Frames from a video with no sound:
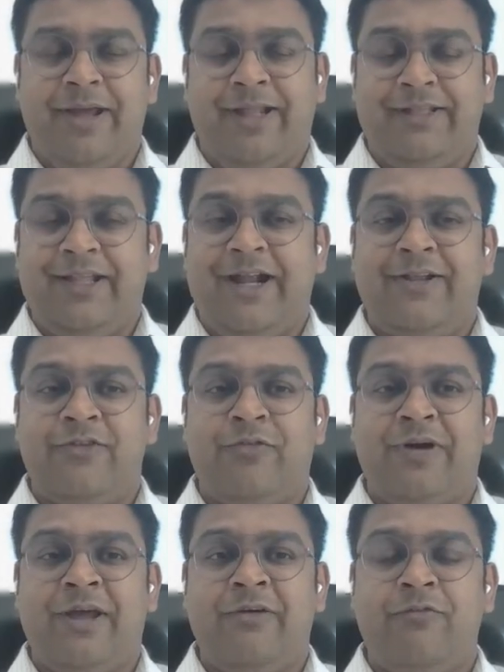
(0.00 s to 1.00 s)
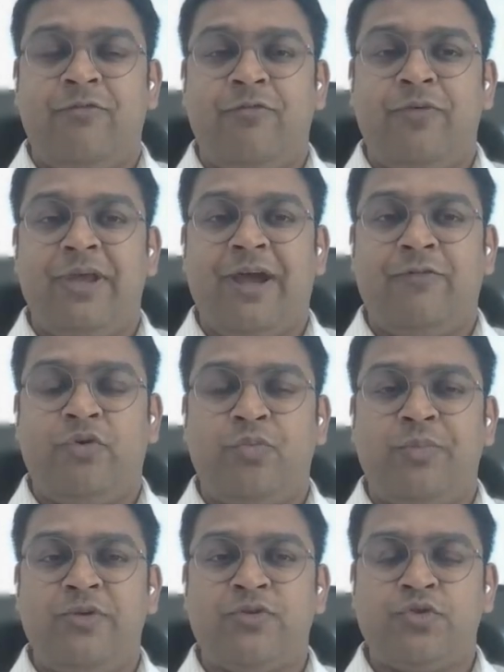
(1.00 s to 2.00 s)
And that is why we have to
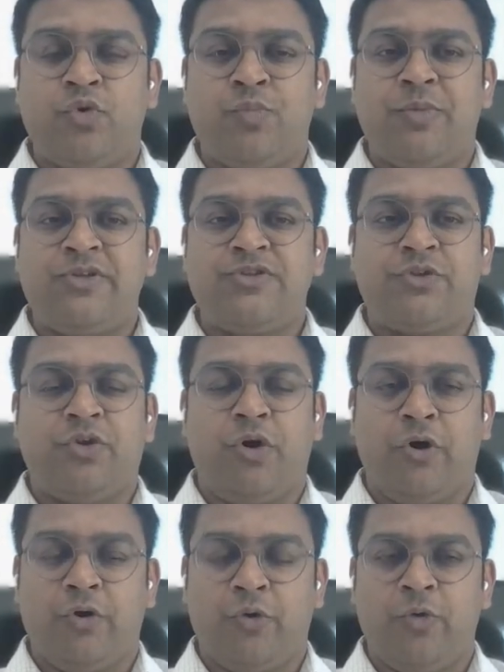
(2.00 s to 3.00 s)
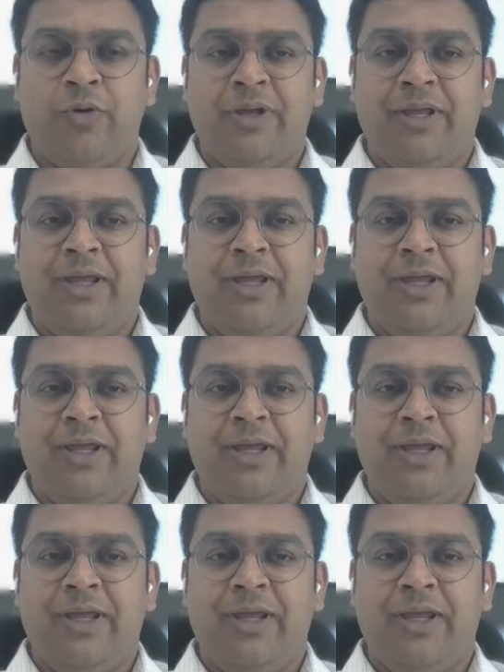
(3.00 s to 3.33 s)
be so much thorough